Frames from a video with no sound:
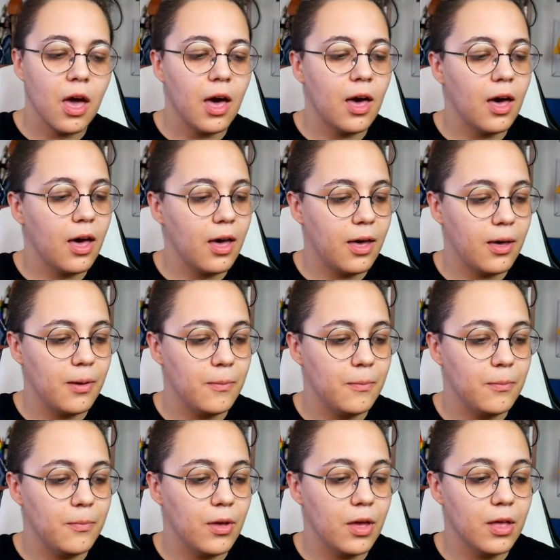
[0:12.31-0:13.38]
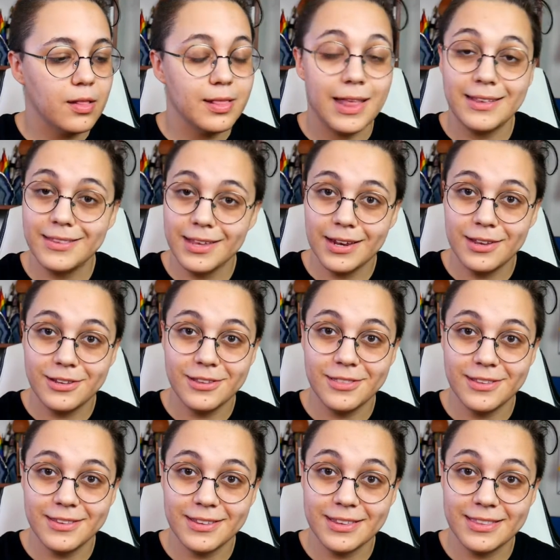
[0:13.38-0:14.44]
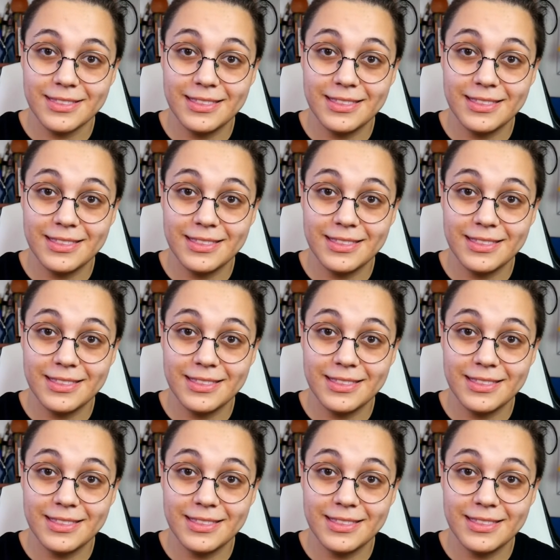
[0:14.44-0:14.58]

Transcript: Um, let's get into this,